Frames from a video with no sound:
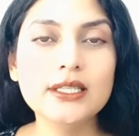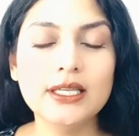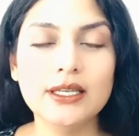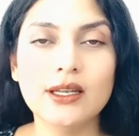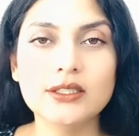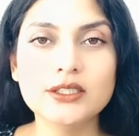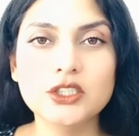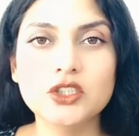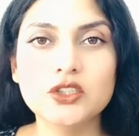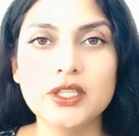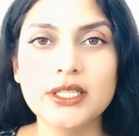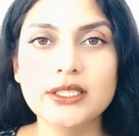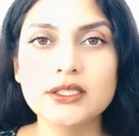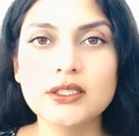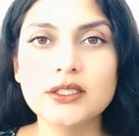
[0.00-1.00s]
the
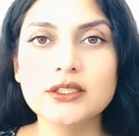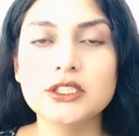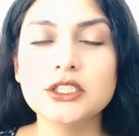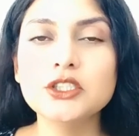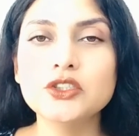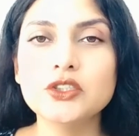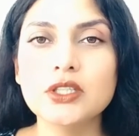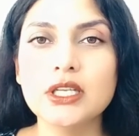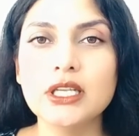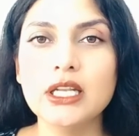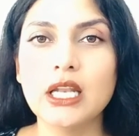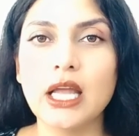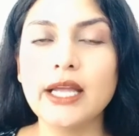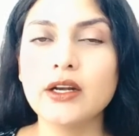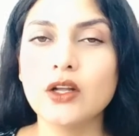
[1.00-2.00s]
illustrator didn't
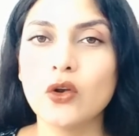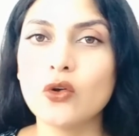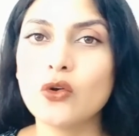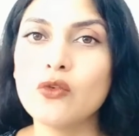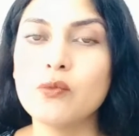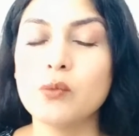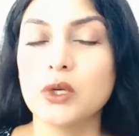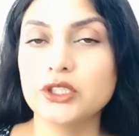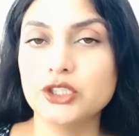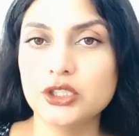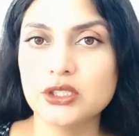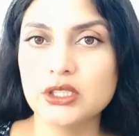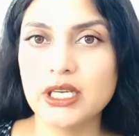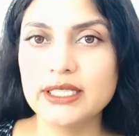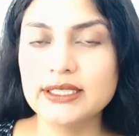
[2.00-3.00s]
really like a lot of
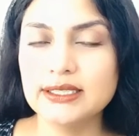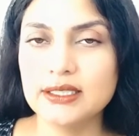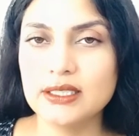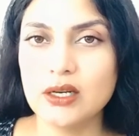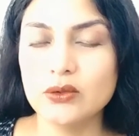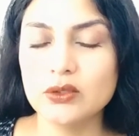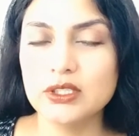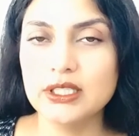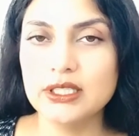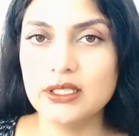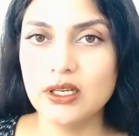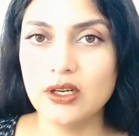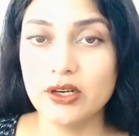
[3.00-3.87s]
merchandise around